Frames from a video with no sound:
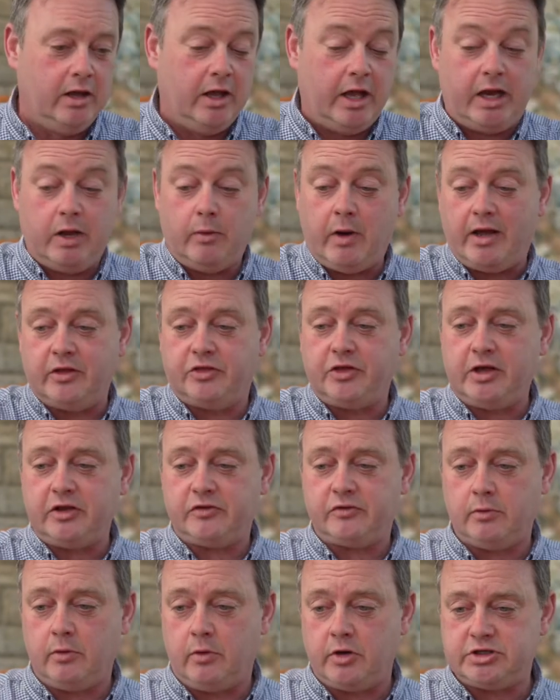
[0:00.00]
Anyway,
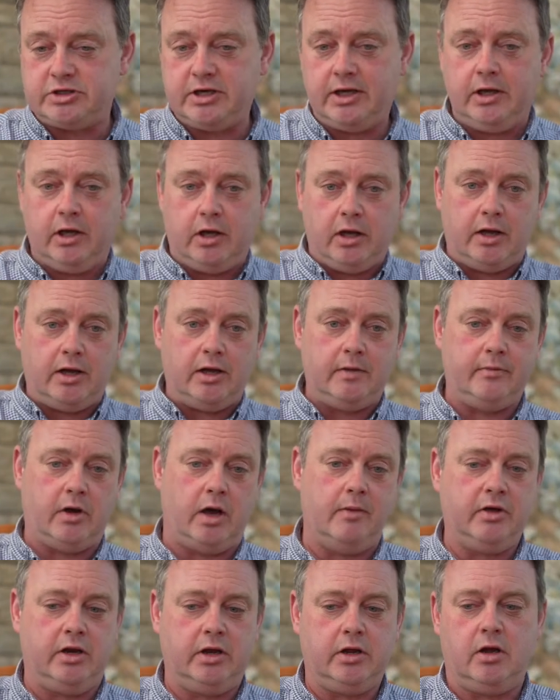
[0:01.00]
thanks for watching. I'm
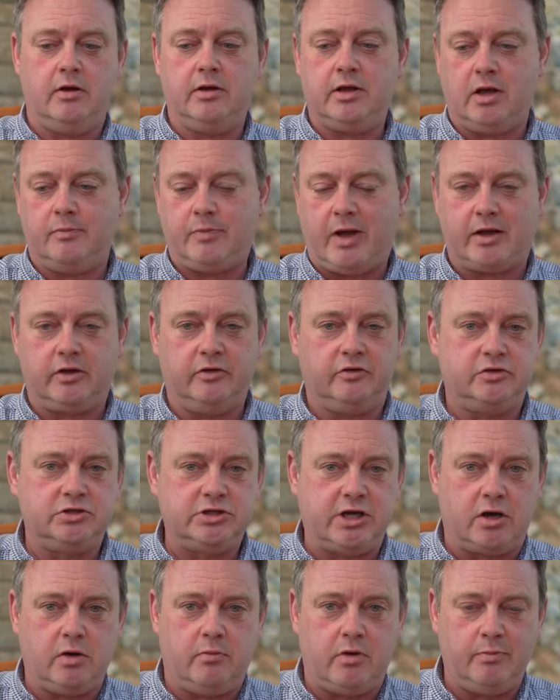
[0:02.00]
going to go and get back and
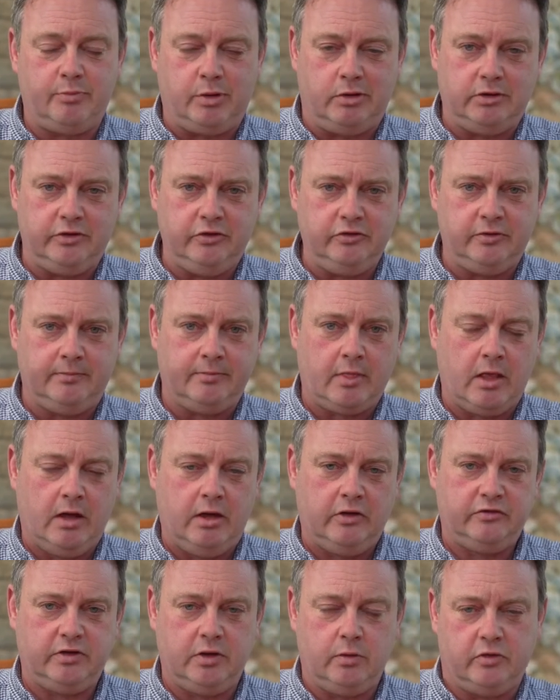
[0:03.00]
check on my builders,
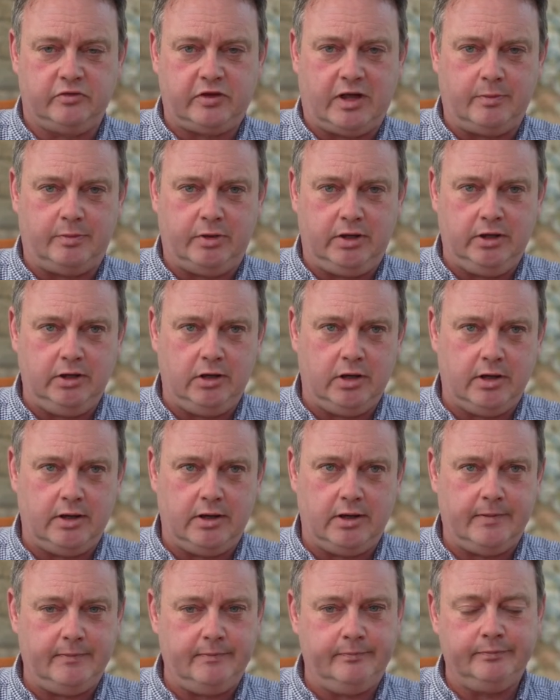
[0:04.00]
see what's happening,
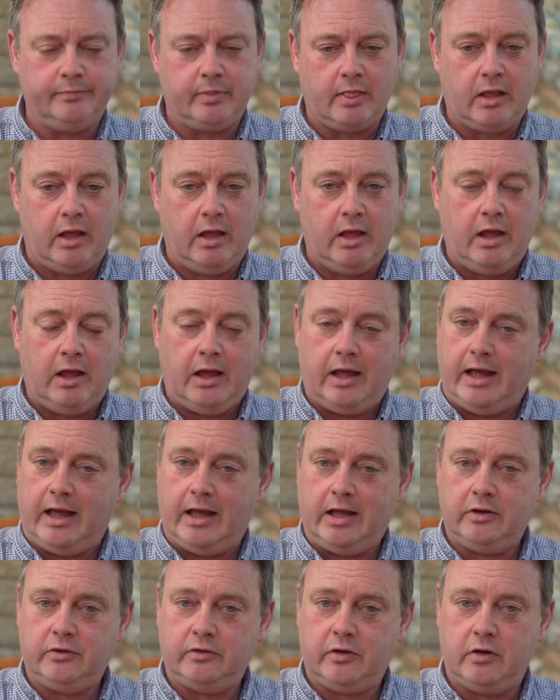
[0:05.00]

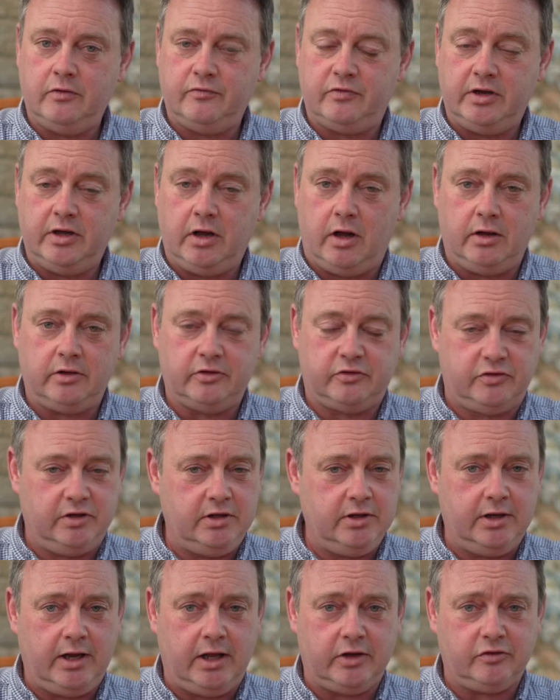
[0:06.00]
and hopefully I'll see
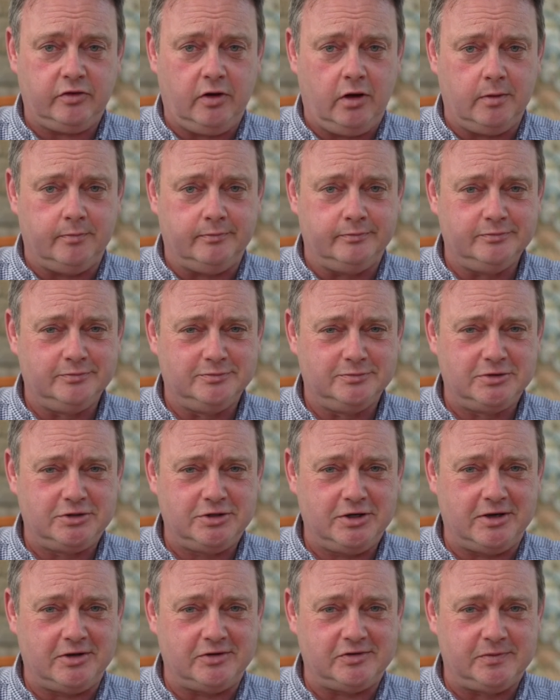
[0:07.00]
you next time.
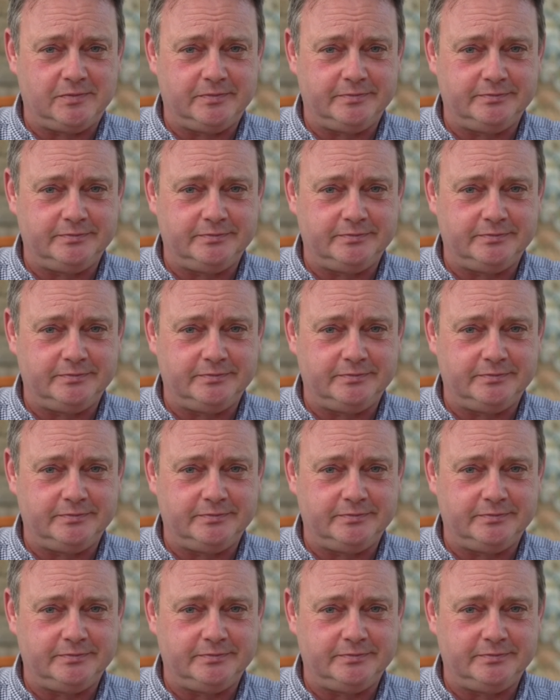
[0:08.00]
Cheers.